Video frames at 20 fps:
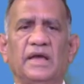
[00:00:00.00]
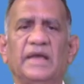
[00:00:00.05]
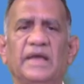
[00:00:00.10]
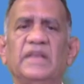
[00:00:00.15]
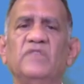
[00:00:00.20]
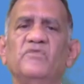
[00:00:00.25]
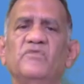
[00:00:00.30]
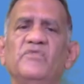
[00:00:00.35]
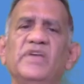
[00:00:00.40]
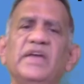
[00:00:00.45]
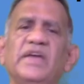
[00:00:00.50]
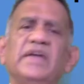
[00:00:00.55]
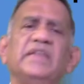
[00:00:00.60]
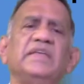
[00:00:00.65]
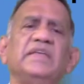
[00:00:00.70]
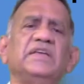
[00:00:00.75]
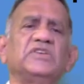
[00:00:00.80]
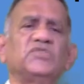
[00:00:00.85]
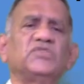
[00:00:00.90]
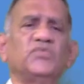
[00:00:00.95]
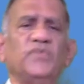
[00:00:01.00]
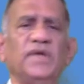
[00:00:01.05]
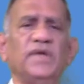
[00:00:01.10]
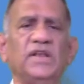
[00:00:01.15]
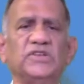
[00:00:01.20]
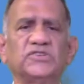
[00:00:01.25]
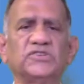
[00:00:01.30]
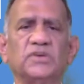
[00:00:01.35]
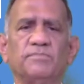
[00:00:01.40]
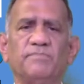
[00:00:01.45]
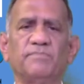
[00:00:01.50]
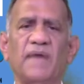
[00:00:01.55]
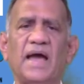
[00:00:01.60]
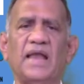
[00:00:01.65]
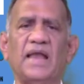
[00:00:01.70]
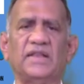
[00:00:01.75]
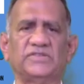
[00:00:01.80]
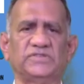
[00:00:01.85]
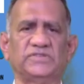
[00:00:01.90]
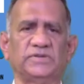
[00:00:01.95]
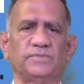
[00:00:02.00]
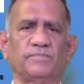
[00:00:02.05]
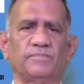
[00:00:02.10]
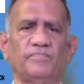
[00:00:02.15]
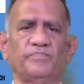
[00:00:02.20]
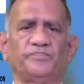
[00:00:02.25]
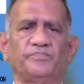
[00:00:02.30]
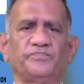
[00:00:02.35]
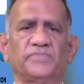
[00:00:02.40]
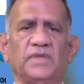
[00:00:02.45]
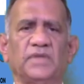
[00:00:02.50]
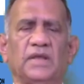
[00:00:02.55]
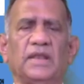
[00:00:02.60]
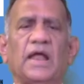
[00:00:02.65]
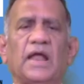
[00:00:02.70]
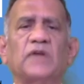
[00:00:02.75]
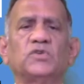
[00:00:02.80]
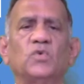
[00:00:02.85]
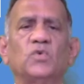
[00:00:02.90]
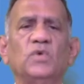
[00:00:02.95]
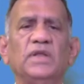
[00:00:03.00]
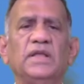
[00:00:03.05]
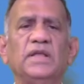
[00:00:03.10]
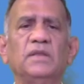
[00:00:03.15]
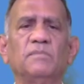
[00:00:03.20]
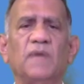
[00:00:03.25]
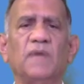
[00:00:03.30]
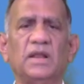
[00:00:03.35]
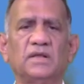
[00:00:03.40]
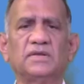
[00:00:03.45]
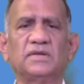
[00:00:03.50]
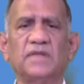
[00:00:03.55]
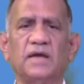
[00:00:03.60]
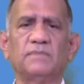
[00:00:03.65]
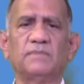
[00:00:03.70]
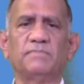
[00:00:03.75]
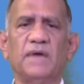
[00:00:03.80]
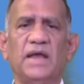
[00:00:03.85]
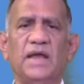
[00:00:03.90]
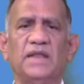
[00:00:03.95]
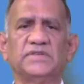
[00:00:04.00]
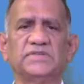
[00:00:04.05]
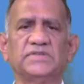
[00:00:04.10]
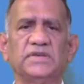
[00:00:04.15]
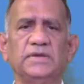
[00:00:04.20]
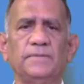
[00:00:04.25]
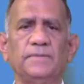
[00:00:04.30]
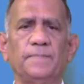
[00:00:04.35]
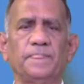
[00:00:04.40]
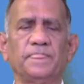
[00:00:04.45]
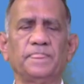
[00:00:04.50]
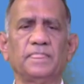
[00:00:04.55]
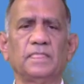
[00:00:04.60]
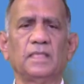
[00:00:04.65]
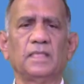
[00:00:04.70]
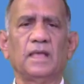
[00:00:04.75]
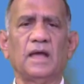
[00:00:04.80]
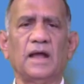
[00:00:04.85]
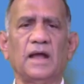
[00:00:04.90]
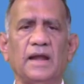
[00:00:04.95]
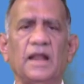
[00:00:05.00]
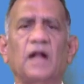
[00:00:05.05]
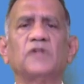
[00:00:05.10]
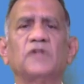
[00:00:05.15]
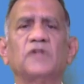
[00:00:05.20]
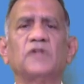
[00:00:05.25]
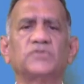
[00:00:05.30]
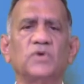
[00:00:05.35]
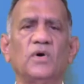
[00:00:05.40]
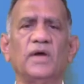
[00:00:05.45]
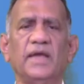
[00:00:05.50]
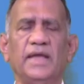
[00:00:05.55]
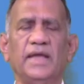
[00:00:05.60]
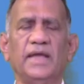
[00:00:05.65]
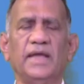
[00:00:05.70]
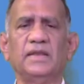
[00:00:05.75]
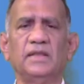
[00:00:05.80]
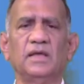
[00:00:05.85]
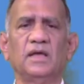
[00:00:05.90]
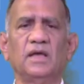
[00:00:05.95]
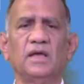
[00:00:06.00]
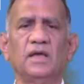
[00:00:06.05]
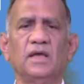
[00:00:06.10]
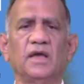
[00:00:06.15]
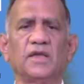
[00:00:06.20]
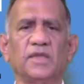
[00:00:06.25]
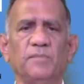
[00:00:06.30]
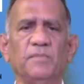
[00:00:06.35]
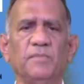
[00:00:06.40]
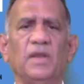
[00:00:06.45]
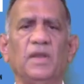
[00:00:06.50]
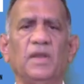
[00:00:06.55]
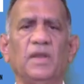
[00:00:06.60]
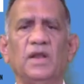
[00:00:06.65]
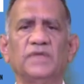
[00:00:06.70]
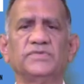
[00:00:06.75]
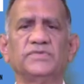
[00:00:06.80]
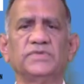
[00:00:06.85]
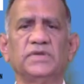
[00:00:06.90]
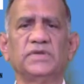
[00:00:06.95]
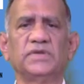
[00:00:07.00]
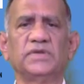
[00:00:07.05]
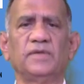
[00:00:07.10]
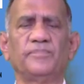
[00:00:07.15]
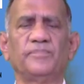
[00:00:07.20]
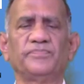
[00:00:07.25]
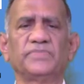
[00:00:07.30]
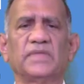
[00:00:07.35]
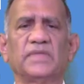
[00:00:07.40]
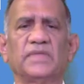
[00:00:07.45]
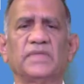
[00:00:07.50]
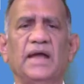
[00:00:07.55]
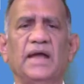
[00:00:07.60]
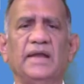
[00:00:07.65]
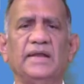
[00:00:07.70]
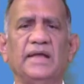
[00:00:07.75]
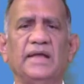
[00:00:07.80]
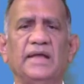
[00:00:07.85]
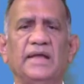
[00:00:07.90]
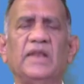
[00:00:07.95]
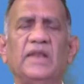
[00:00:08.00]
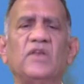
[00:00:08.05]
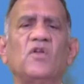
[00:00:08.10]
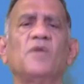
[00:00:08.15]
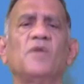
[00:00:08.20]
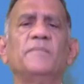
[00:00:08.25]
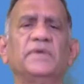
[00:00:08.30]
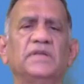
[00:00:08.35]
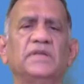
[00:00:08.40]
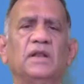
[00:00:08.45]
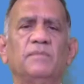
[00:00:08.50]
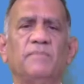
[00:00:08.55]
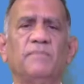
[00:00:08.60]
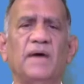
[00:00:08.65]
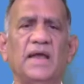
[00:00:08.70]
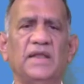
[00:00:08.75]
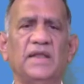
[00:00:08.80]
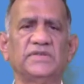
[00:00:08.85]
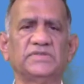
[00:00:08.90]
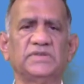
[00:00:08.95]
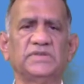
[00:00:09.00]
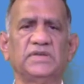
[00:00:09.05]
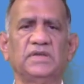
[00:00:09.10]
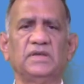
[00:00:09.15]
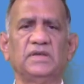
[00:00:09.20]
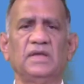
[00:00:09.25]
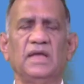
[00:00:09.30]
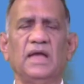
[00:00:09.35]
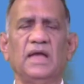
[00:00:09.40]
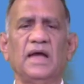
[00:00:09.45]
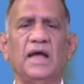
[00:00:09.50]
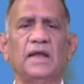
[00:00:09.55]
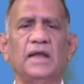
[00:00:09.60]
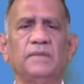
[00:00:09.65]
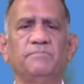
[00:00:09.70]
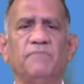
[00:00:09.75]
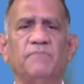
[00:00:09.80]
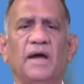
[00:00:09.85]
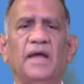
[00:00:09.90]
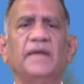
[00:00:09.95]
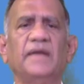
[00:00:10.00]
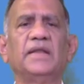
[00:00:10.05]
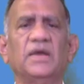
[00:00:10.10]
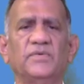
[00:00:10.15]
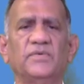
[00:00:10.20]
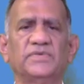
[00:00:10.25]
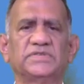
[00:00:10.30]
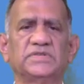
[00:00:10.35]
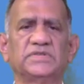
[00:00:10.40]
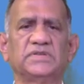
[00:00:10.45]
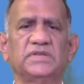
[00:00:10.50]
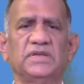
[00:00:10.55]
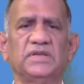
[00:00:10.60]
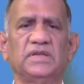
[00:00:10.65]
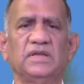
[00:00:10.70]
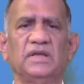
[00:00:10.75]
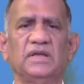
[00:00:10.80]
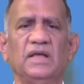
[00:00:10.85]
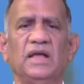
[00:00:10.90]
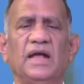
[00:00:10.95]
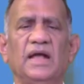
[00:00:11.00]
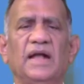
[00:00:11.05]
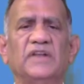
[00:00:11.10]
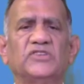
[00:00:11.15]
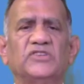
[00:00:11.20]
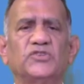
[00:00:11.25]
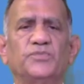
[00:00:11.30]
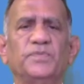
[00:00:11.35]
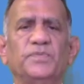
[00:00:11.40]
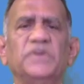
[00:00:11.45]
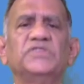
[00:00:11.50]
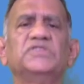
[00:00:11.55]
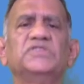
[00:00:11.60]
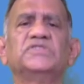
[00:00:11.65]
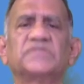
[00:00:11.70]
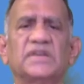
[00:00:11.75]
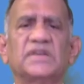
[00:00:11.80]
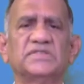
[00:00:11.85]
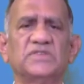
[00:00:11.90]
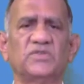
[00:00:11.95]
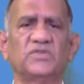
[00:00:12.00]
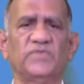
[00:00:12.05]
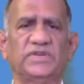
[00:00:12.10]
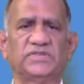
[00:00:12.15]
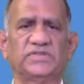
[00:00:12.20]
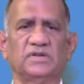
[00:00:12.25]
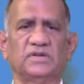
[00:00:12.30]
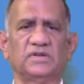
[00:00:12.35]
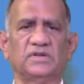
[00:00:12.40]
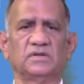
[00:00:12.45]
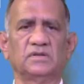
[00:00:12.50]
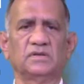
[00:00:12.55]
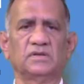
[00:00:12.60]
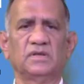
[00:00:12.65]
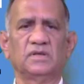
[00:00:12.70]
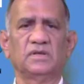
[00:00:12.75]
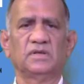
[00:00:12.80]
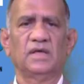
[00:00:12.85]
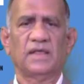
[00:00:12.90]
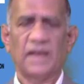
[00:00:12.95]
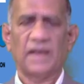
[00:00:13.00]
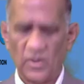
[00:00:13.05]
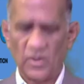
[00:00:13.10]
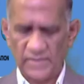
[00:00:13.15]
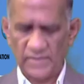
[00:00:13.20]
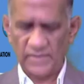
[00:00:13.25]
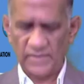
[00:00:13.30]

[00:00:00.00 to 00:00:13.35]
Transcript: in various fields of biology, not only in molecular biology and also in immunology and environmental biology and biodiversity and species conservation. Now